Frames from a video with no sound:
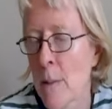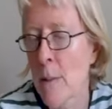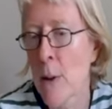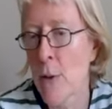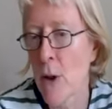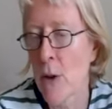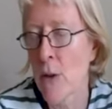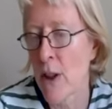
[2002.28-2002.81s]

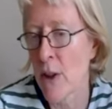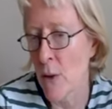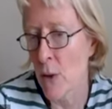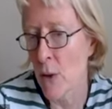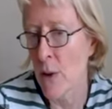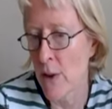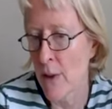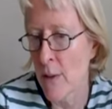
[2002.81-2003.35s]
Hamiltonian
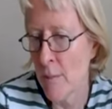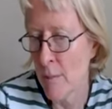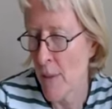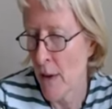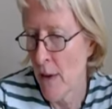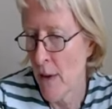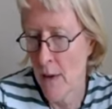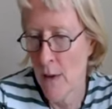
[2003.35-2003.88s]
to it.
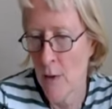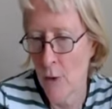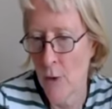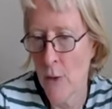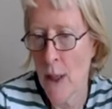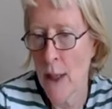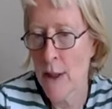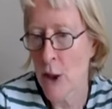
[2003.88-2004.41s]

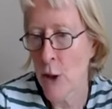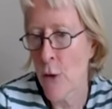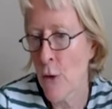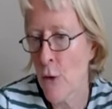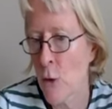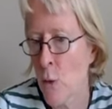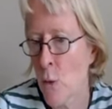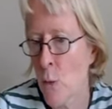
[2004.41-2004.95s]
So I just
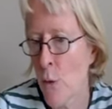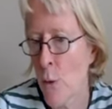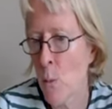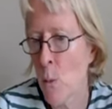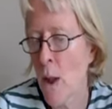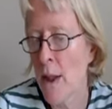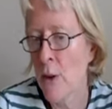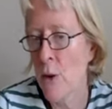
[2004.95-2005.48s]
drew the
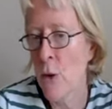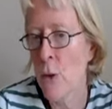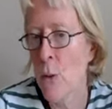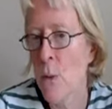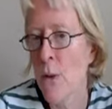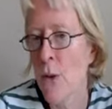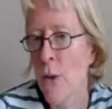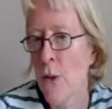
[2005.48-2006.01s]
one,
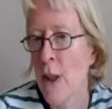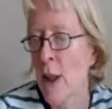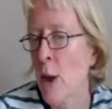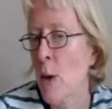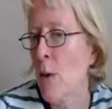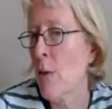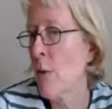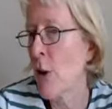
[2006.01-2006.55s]
two, and three
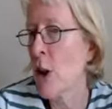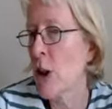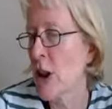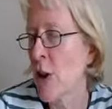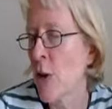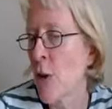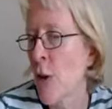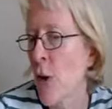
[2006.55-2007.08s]
qubit
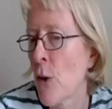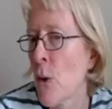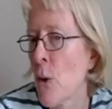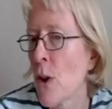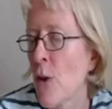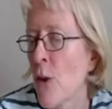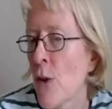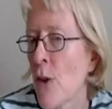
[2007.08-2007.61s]
version so you
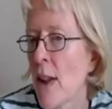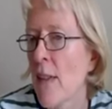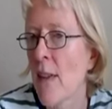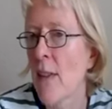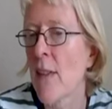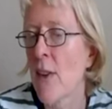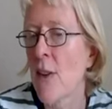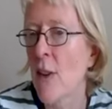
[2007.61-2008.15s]
can see
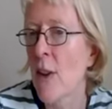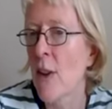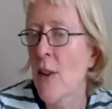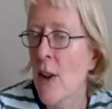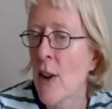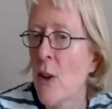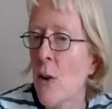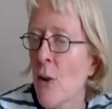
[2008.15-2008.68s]
that this
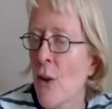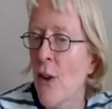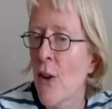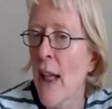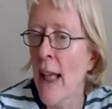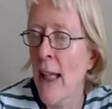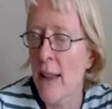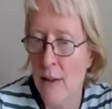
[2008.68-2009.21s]
continues
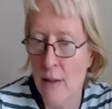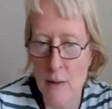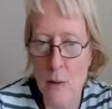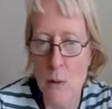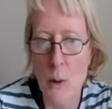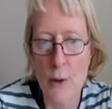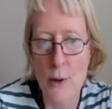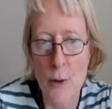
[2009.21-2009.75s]
to n
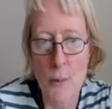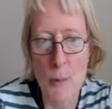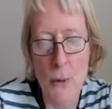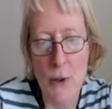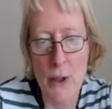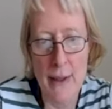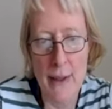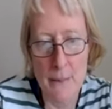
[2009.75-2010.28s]
quite
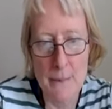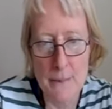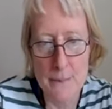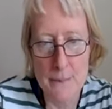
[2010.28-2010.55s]
smoothly.